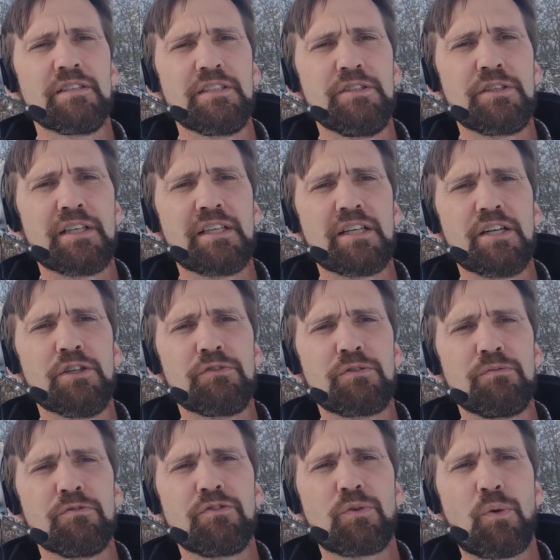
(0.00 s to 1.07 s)
You can go
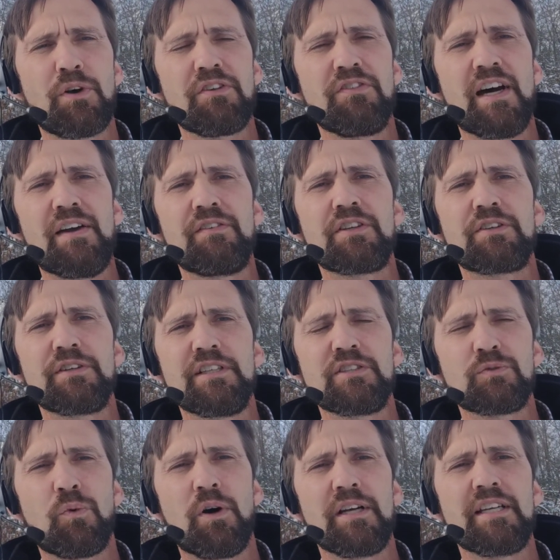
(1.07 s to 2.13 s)
from 45
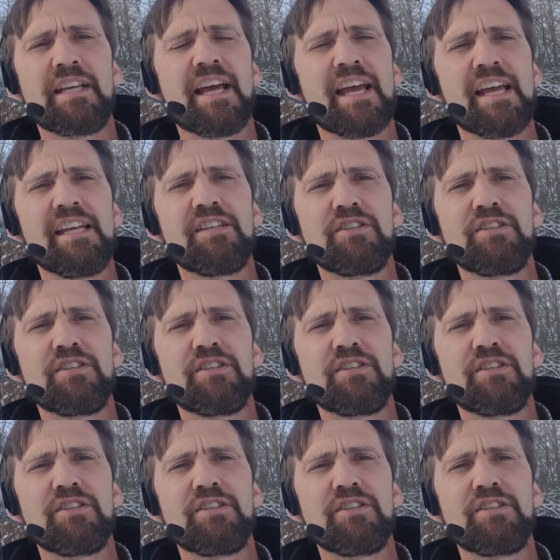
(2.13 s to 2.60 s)
degrees one day